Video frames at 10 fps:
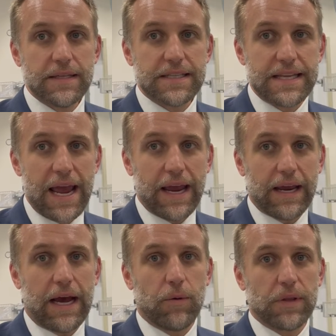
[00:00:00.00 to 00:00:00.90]

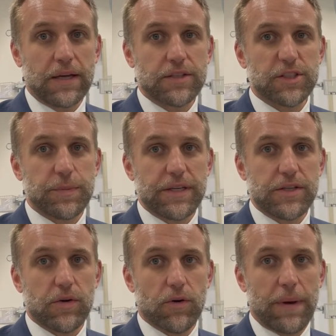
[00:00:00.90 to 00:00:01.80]
Today, I would like to speak
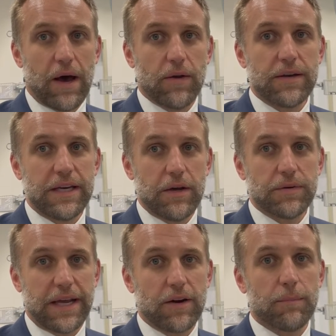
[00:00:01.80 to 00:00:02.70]
to you about
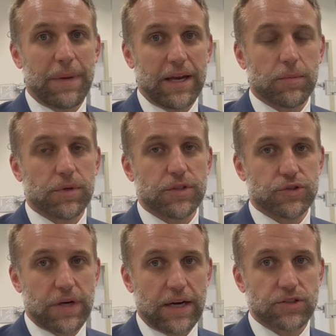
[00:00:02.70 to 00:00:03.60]
neonatal mandible
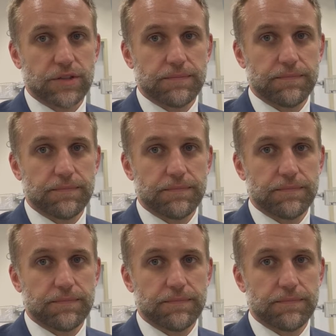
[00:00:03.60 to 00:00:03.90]
distraction.